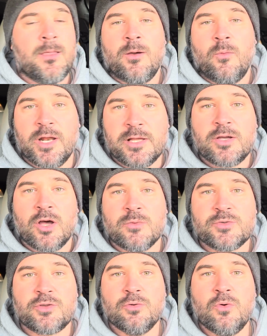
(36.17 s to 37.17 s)
when it
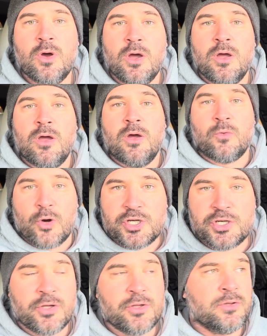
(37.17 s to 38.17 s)
comes to
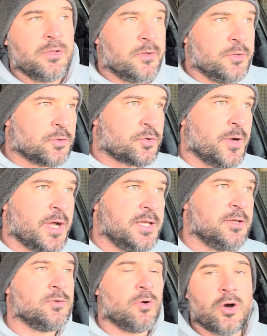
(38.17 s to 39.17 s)
Russian,
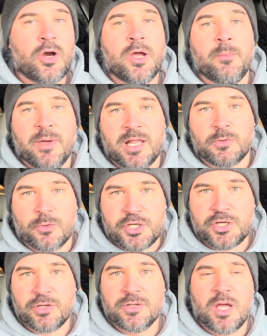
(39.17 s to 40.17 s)
Ukrainian or
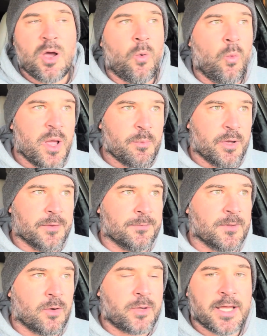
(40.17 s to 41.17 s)
Belarusian women,
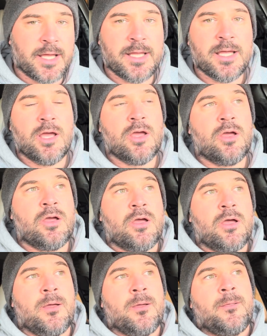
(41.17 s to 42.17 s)
okay?
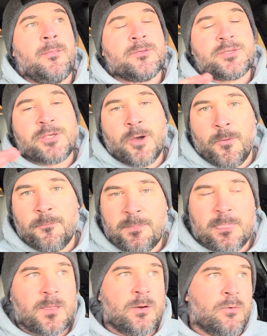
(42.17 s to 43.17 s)
So
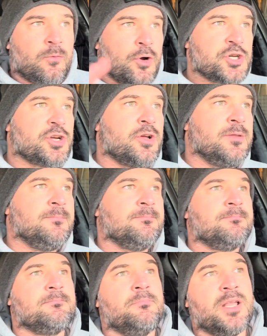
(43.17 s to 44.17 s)
Russian,
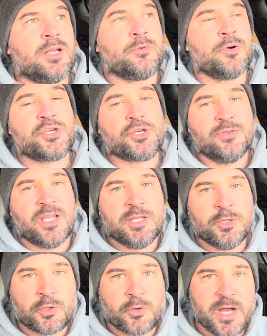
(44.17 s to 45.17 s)
Belarusian and
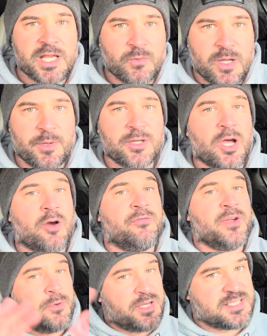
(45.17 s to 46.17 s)
Ukrainian women are
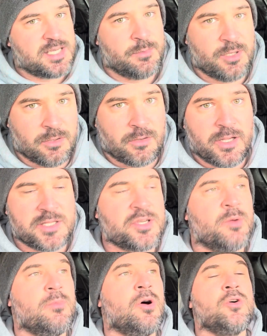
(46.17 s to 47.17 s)
very similar. It's
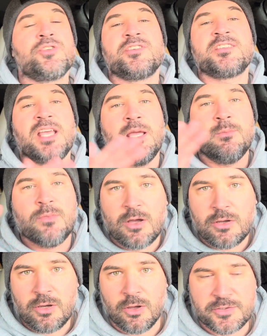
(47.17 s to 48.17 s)
almost the same
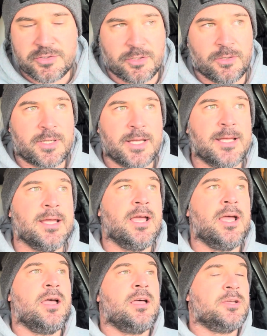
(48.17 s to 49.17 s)
culture, okay?
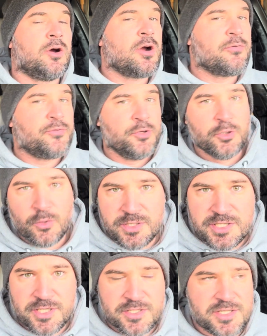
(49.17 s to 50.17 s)
There are a few
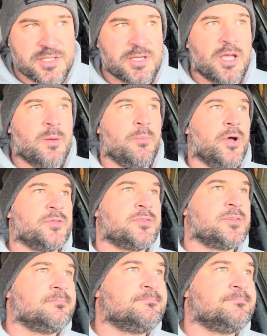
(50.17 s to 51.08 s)
nuances, but